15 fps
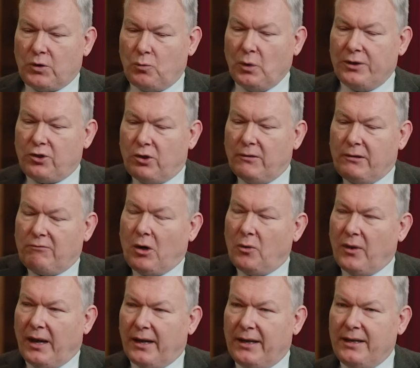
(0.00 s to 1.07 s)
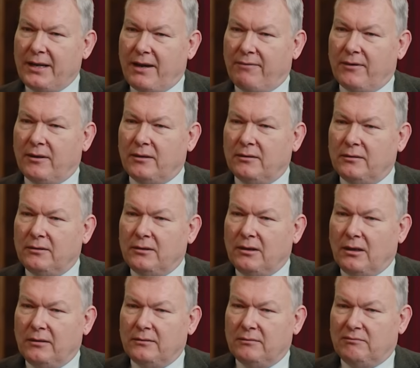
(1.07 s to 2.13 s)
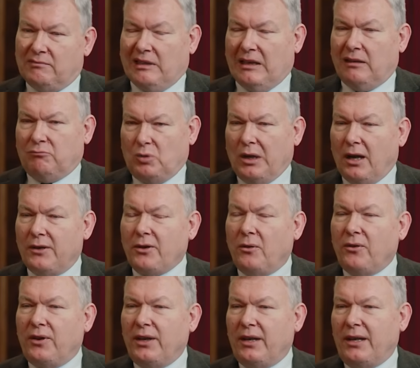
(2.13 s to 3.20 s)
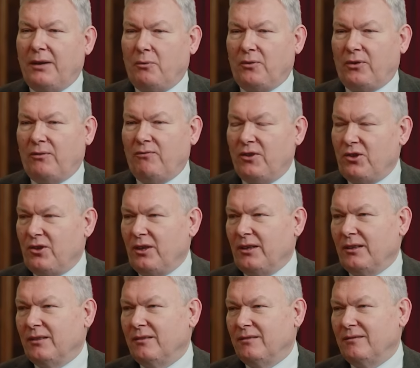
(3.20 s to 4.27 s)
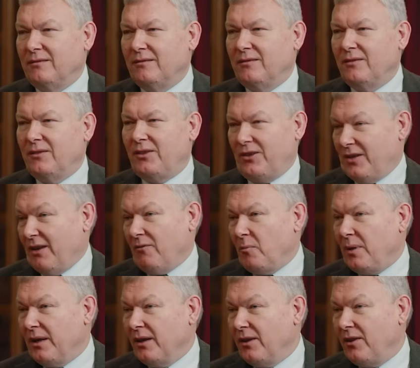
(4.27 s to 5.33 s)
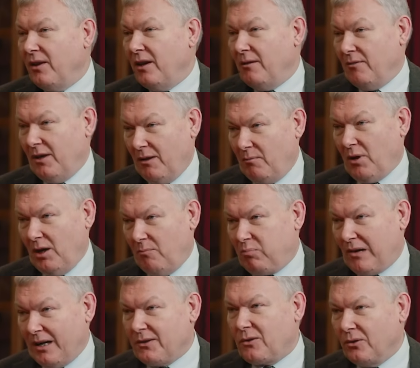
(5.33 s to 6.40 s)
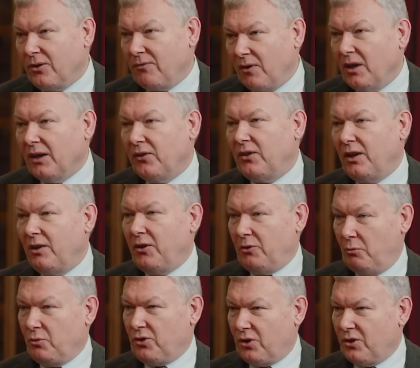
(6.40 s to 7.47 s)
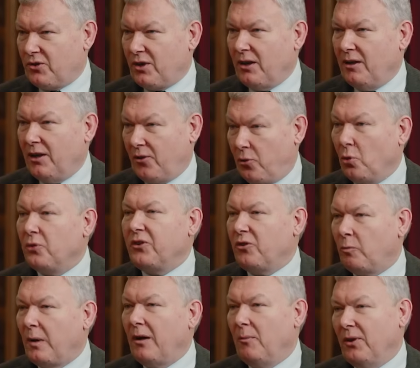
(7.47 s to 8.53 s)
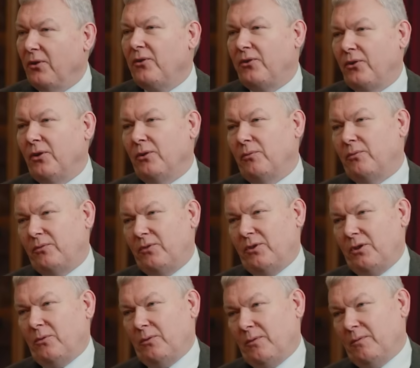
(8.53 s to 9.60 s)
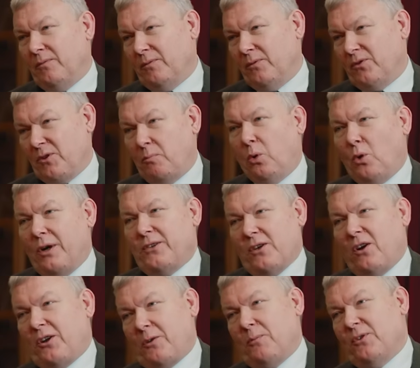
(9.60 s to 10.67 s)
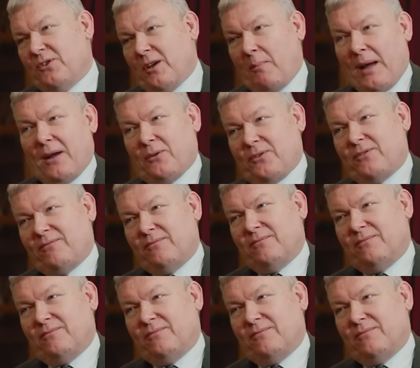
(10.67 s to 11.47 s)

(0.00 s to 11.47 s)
When Turing wrote that, I don't think he was envisioning this ever being a practical device. It was just a thought experiment to support his argument about